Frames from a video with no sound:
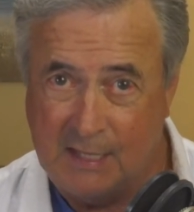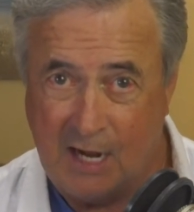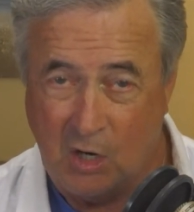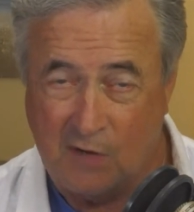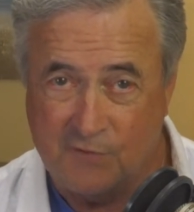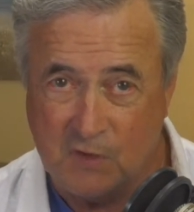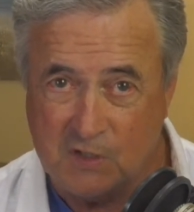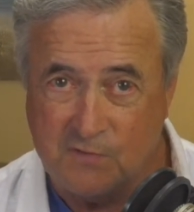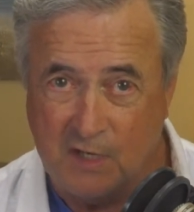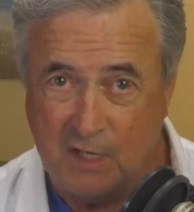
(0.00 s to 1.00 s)
I offer this
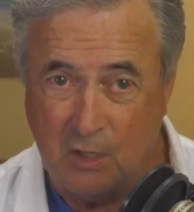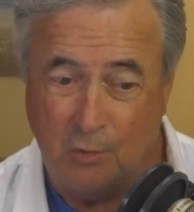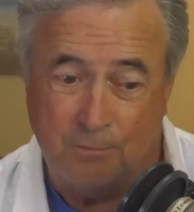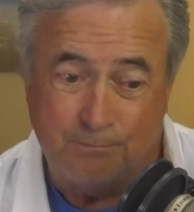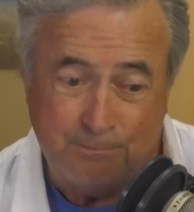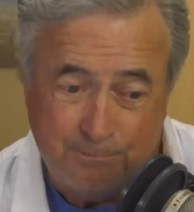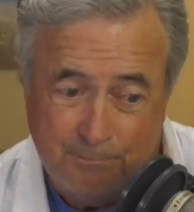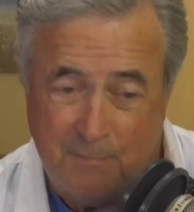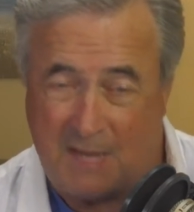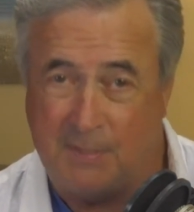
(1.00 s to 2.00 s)
video.
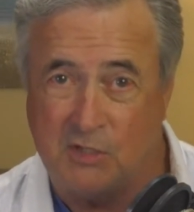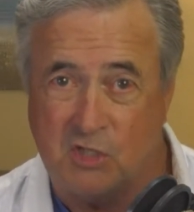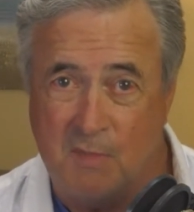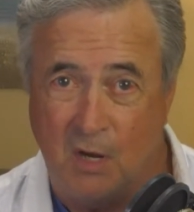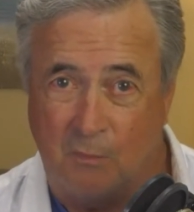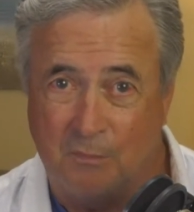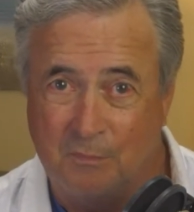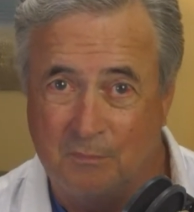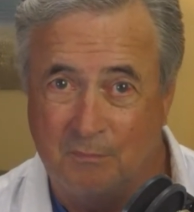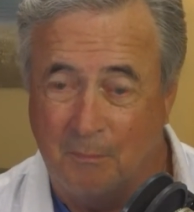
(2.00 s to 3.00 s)
Maybe it's some help.
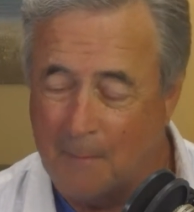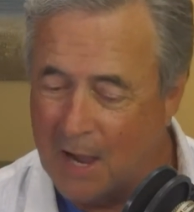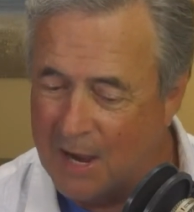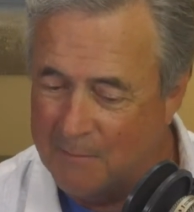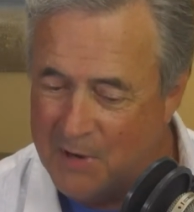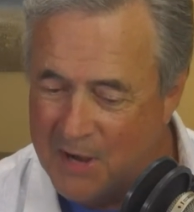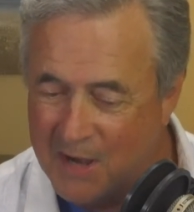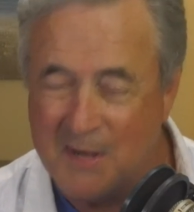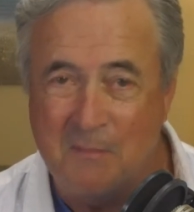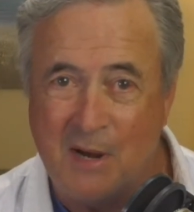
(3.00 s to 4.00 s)
I'm
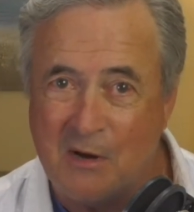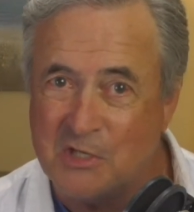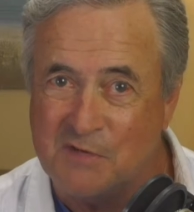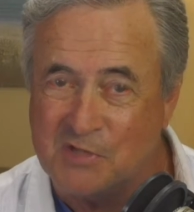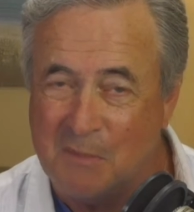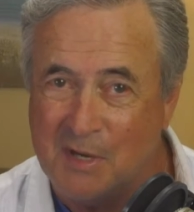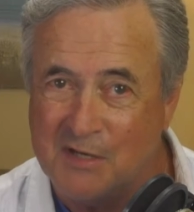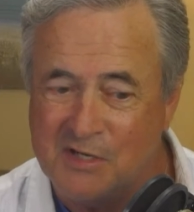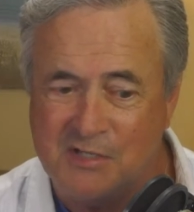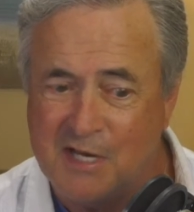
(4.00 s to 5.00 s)
not embarrassed if somebody
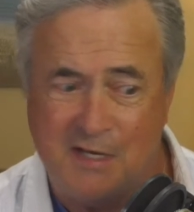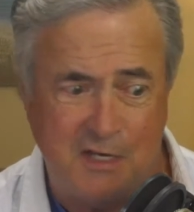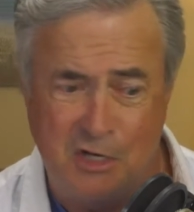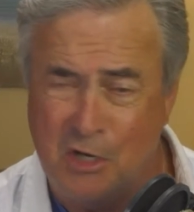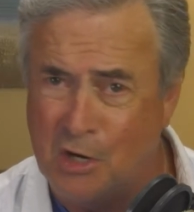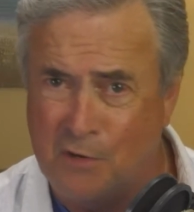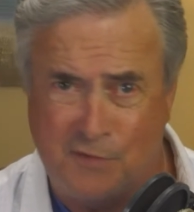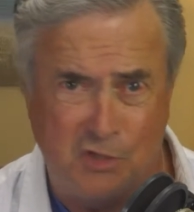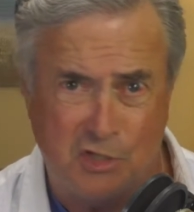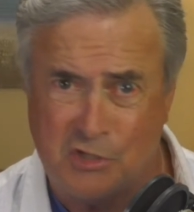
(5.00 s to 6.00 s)
says, hey, didn't you know if you
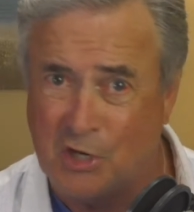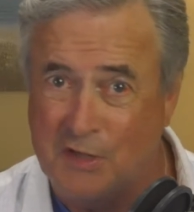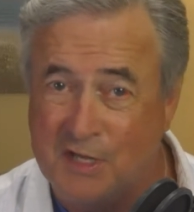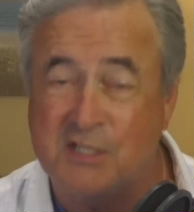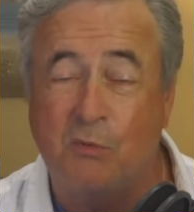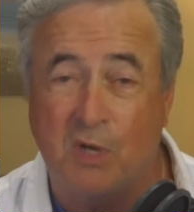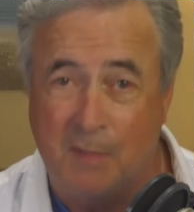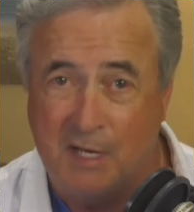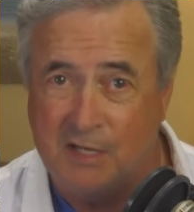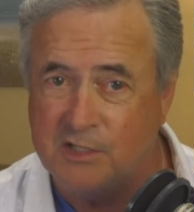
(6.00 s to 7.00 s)
just done this, it would have
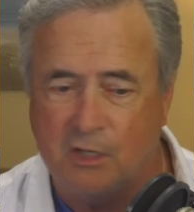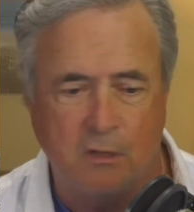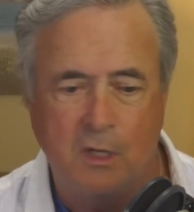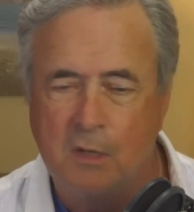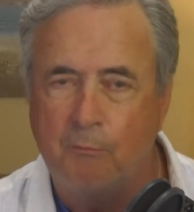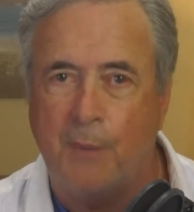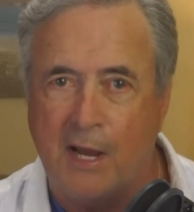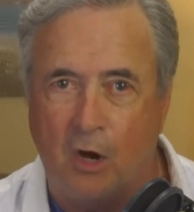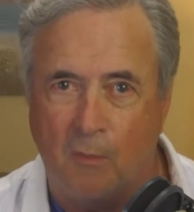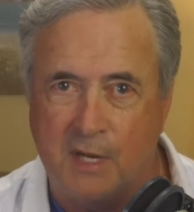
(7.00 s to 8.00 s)
been easier? By
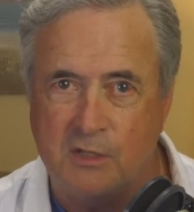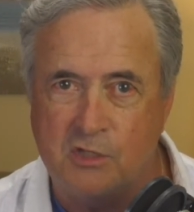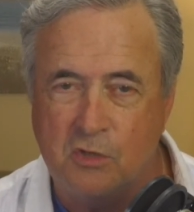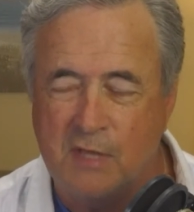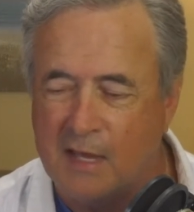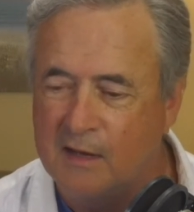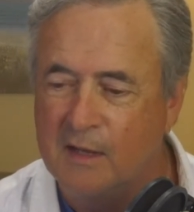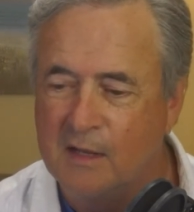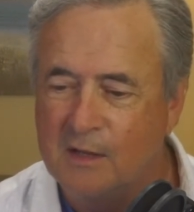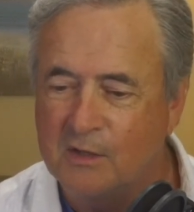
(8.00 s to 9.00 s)
all means do that,
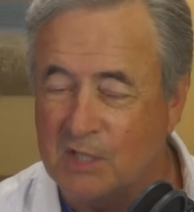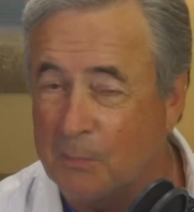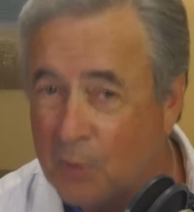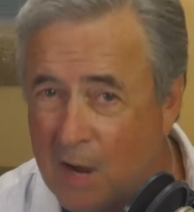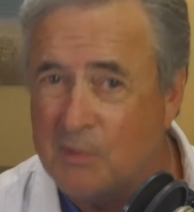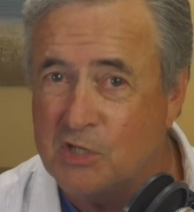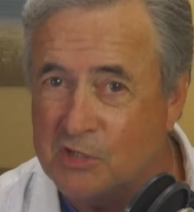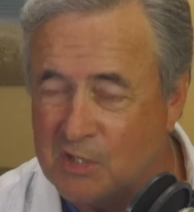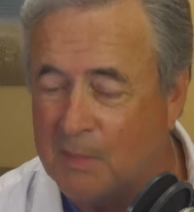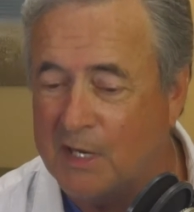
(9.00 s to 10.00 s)
because I promise you
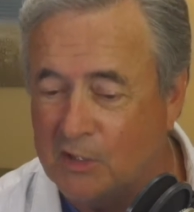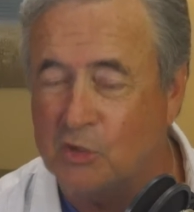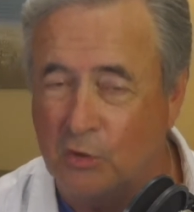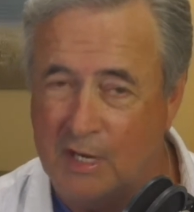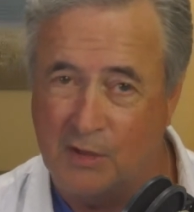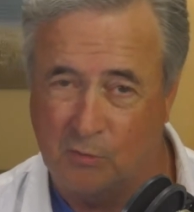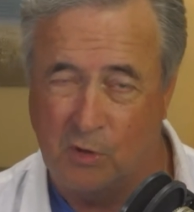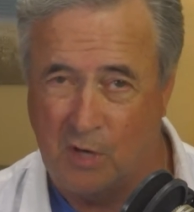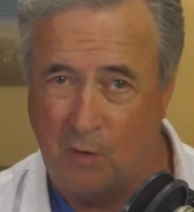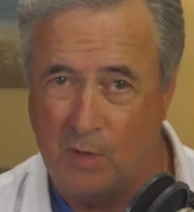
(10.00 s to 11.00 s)
somebody else will go down the
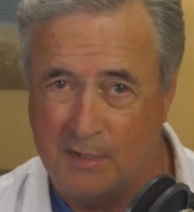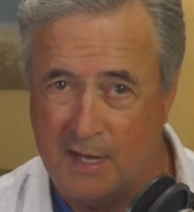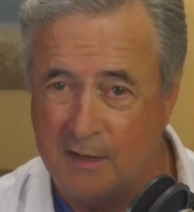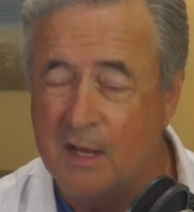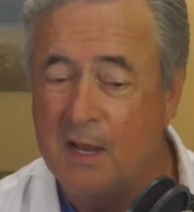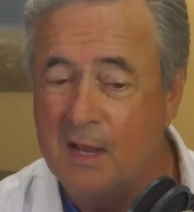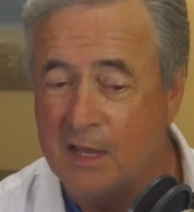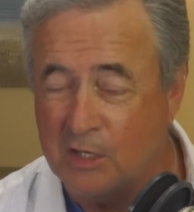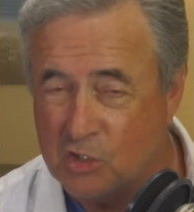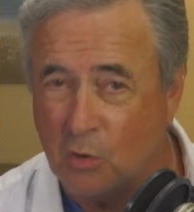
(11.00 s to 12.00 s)
road I went down, and
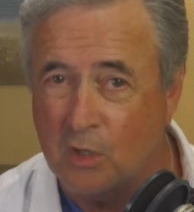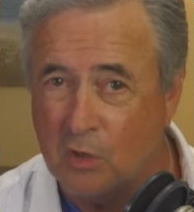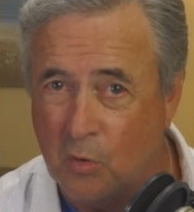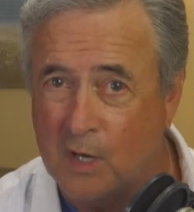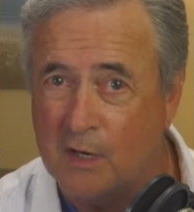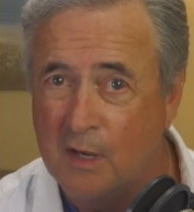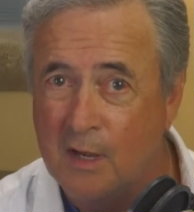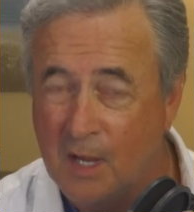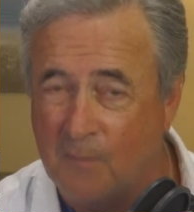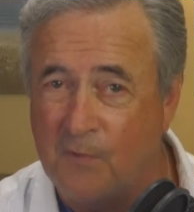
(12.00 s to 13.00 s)
a short, quick,
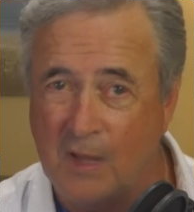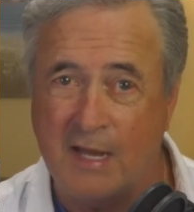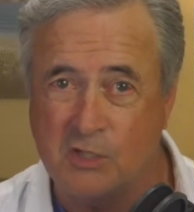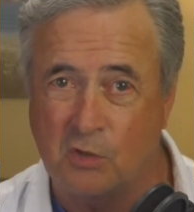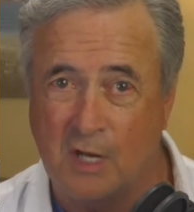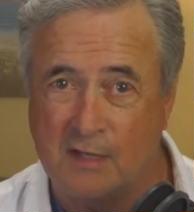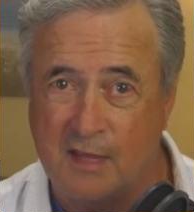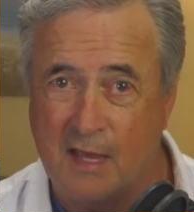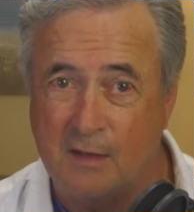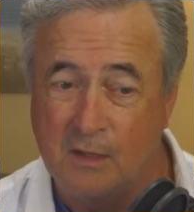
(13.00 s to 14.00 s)
helpful answer like
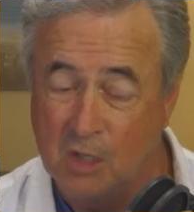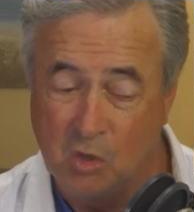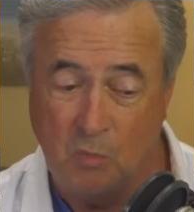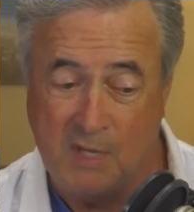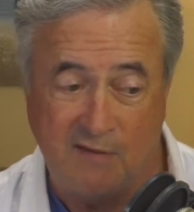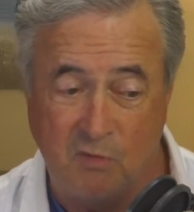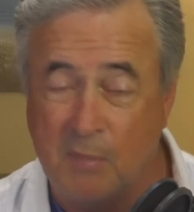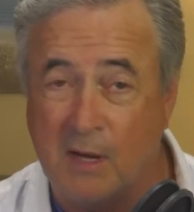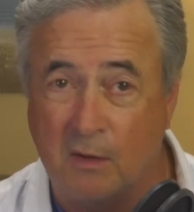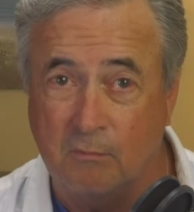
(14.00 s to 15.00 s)
that would be even
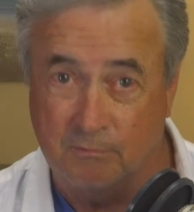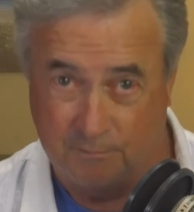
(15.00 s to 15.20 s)
better